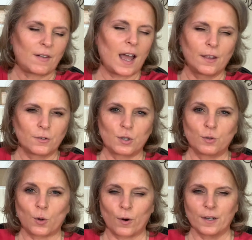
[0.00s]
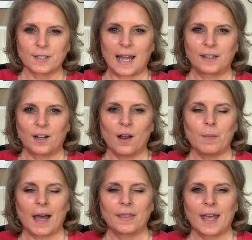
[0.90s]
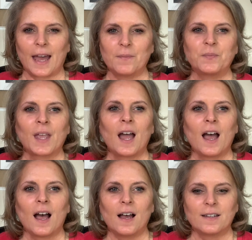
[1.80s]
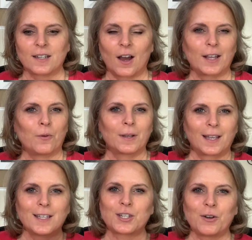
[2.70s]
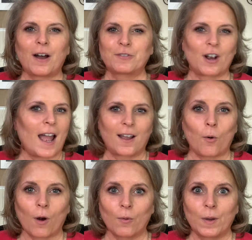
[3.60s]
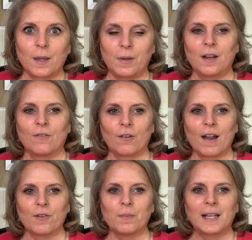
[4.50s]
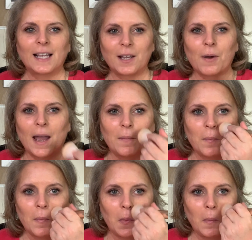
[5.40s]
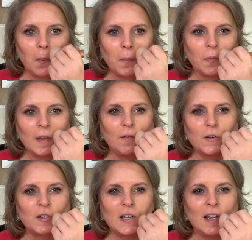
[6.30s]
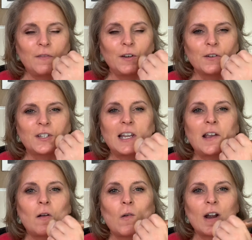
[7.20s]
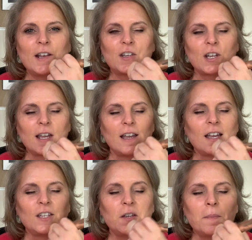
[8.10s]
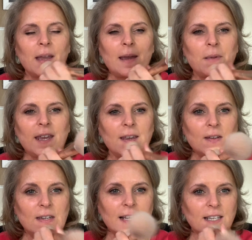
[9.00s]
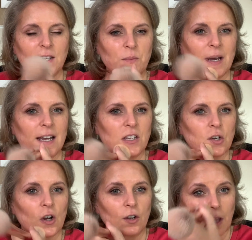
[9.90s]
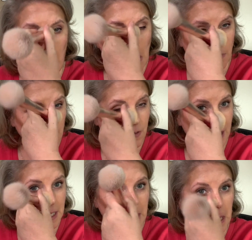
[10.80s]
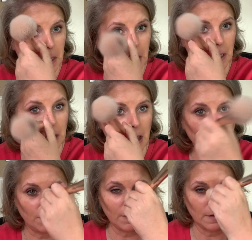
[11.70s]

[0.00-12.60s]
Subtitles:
got other tutorials out there about that. So I don't want to get too off track, or we could be here forever. But anyway, if you're seeing orange, you may be using too much or not buffing it in enough.